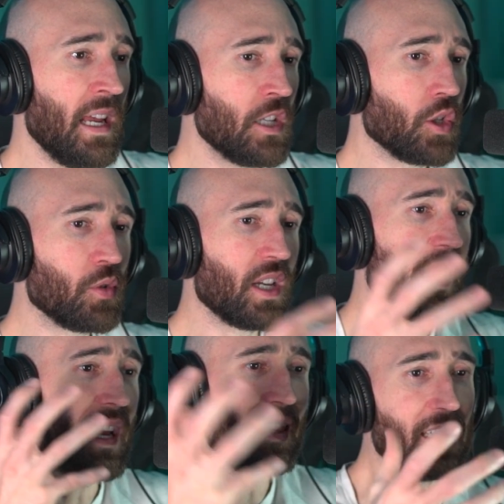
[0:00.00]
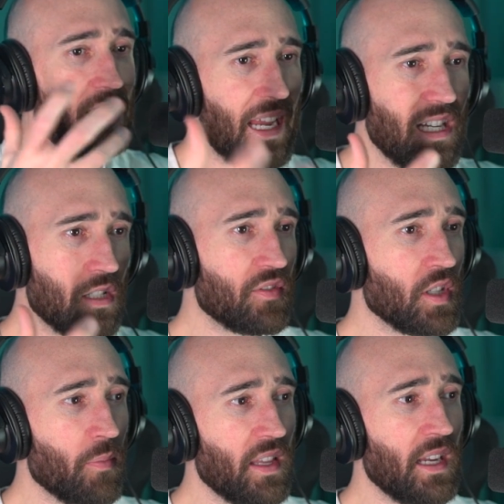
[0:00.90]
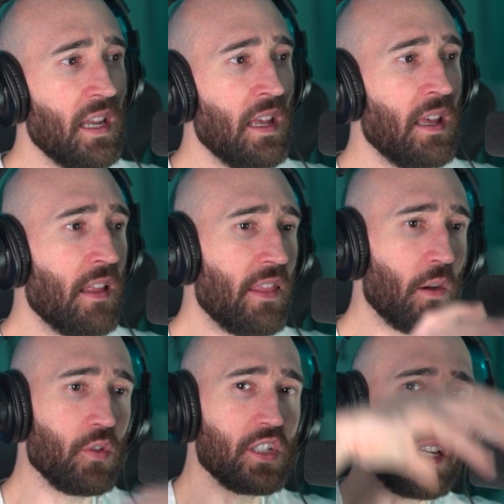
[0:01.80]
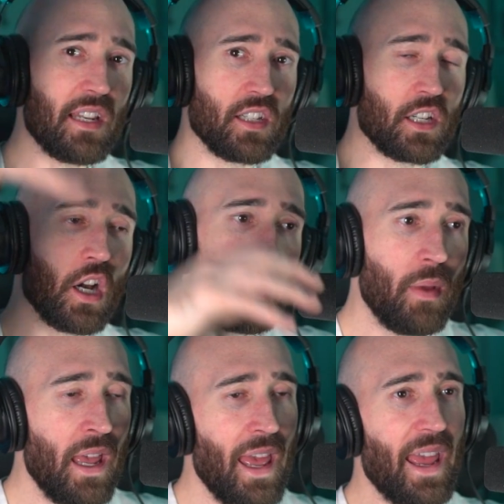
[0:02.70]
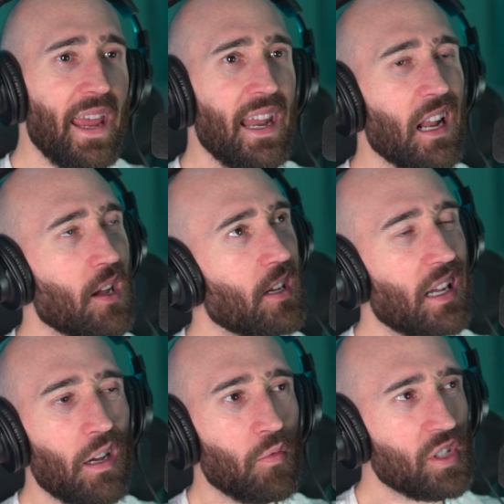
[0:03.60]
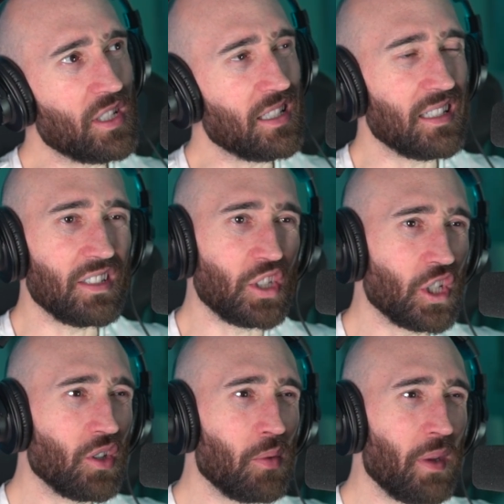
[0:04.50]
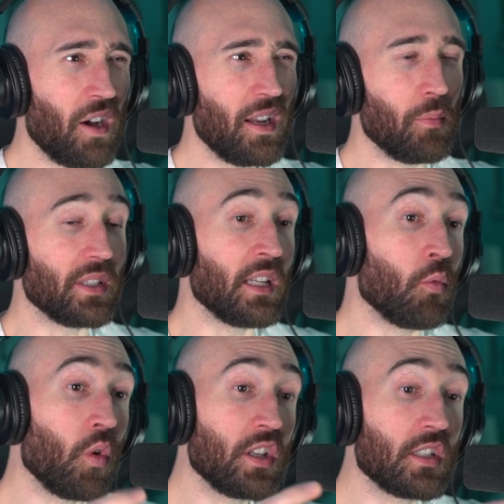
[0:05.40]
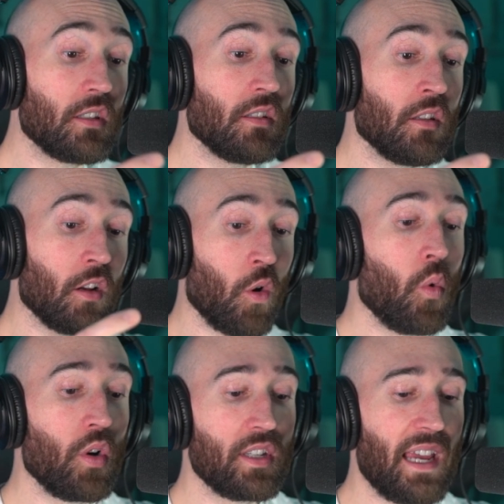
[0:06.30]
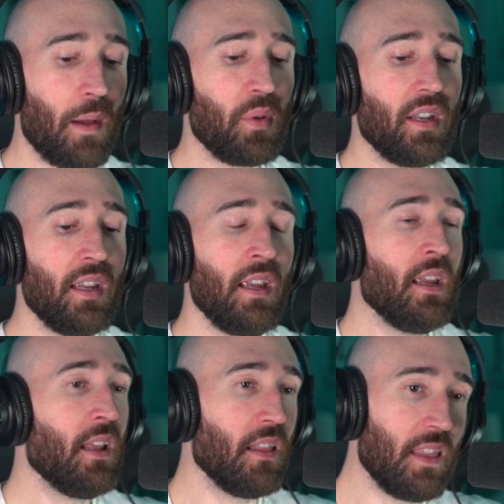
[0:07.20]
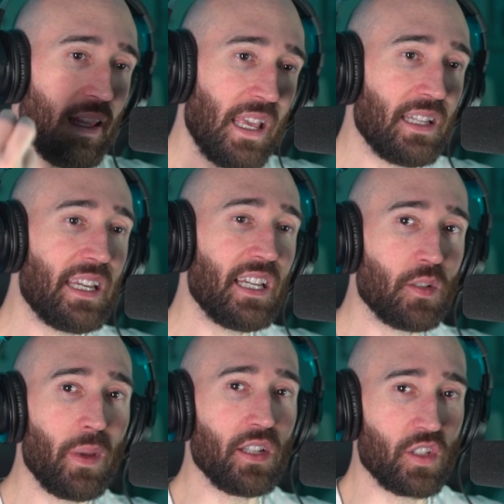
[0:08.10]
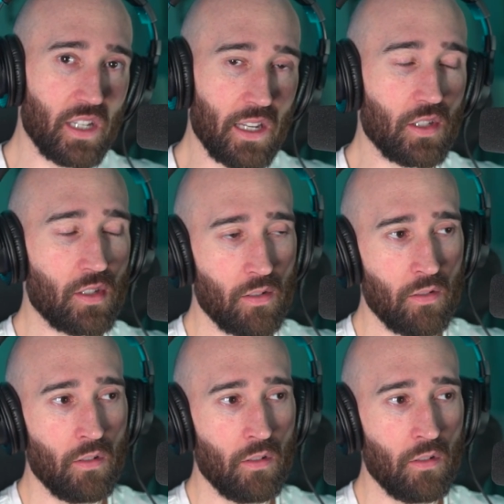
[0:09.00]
It's almost like I got this taste of something that was yet to come, and I wasn't sure about it, but then once the chorus happened, then that taste made sense.